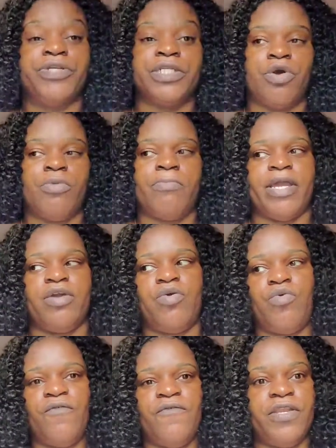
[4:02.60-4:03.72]
printed out my
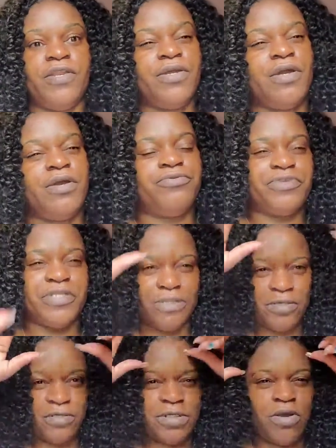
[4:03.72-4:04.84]
COVID
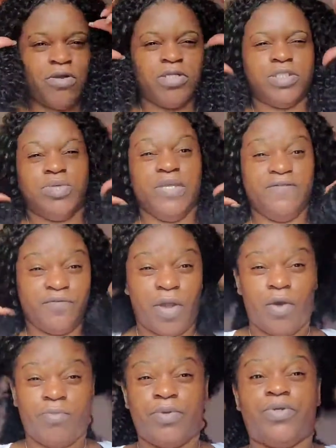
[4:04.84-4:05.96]
results also, even
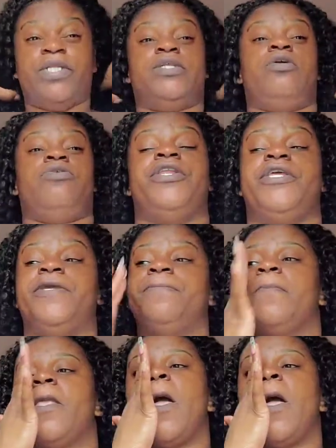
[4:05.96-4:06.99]
though I uploaded it already.